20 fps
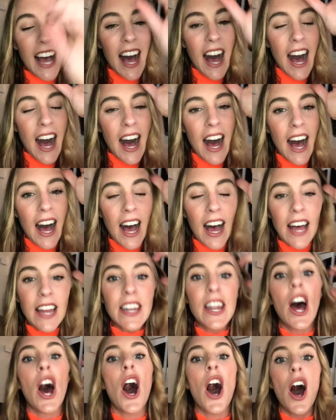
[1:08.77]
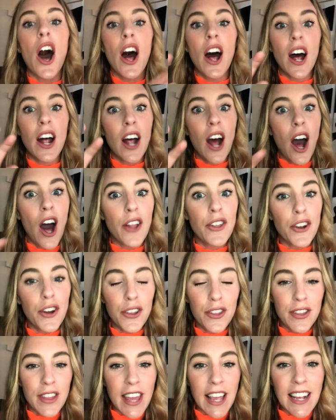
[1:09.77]
on other
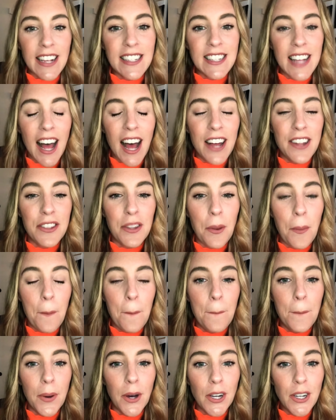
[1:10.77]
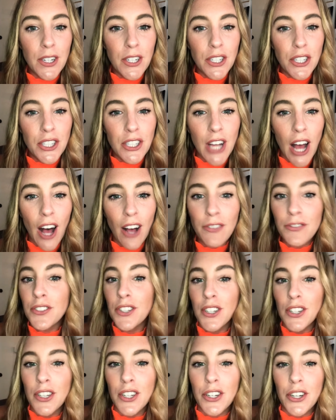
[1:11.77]
things on the bookshelf to
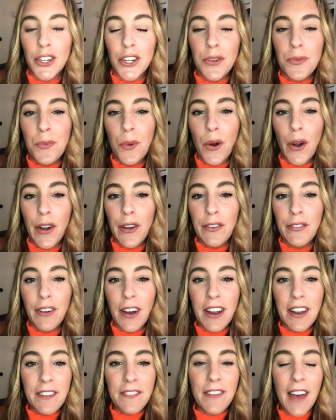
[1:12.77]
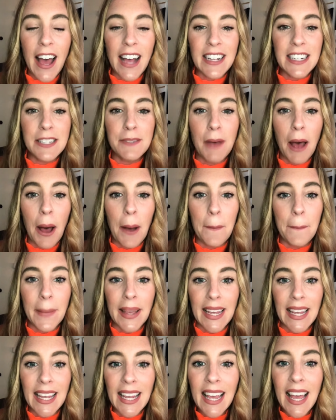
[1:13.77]
learn more fun facts about
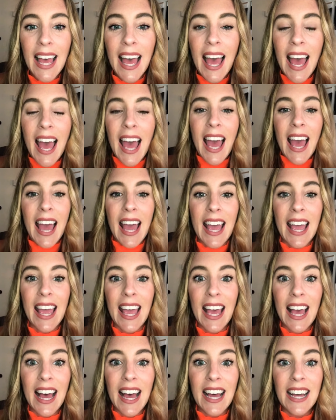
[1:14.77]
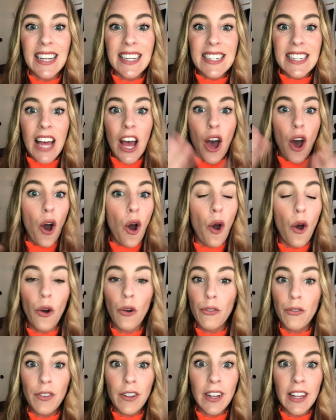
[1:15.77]
me, and
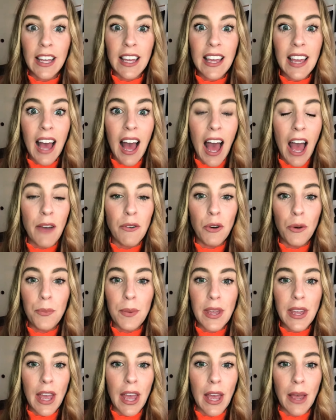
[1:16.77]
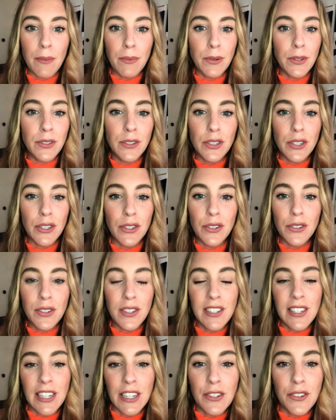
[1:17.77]
hopefully I will be able to
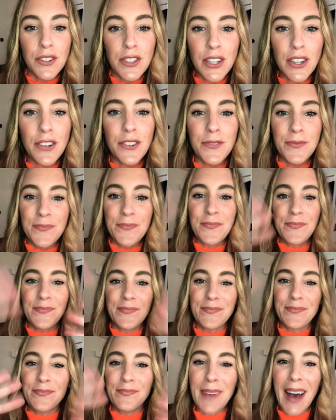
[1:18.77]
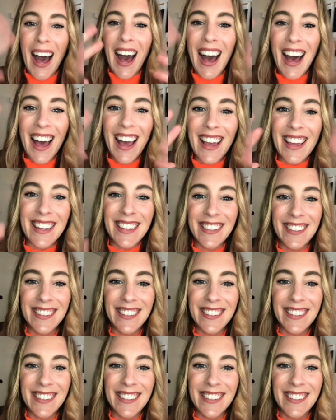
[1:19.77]
see you soon. Bye.